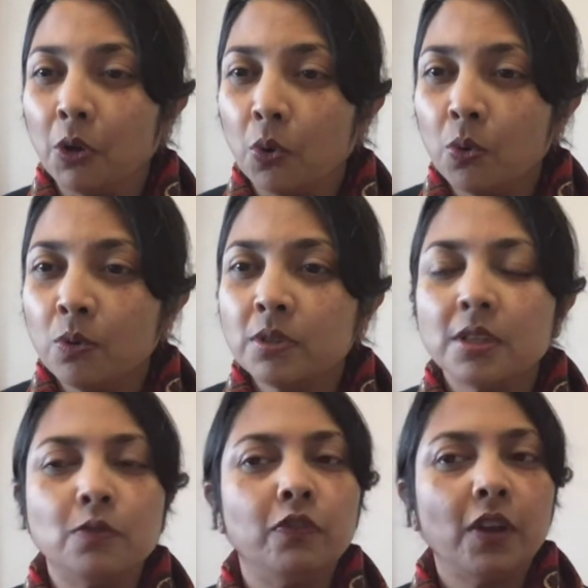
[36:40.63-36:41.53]
goals
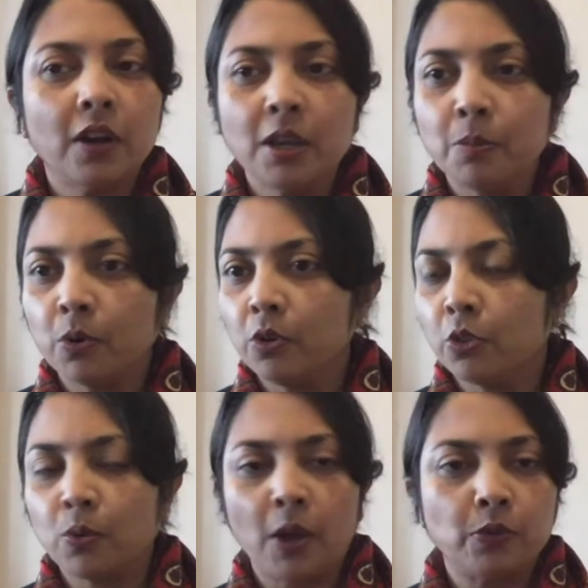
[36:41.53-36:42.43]
is very important
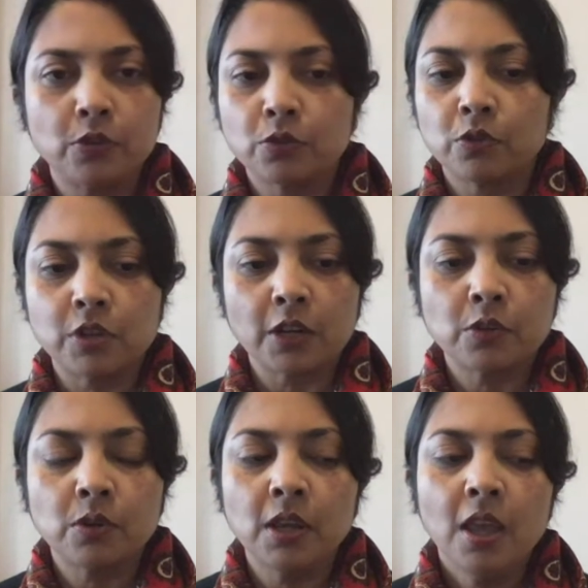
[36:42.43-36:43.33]
throughout this
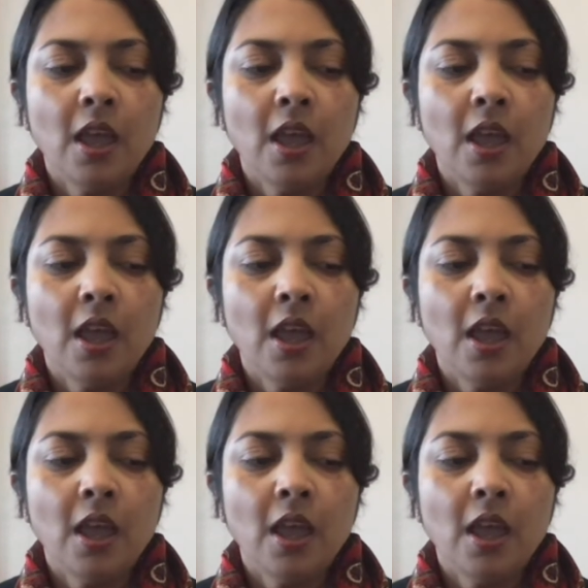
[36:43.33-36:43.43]
trajectory.